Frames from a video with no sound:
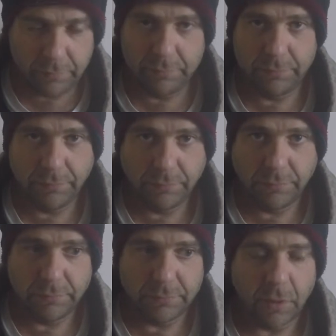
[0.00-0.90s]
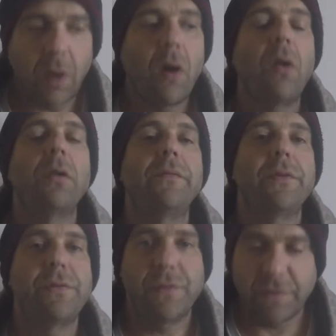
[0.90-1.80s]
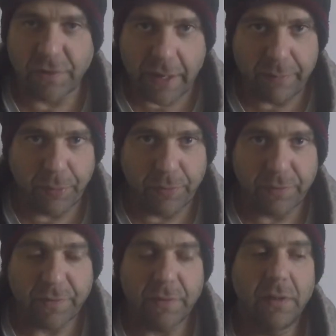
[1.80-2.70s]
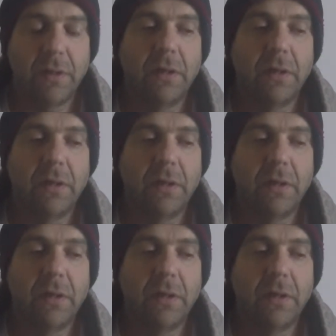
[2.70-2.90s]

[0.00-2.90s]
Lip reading: them, all of those disciples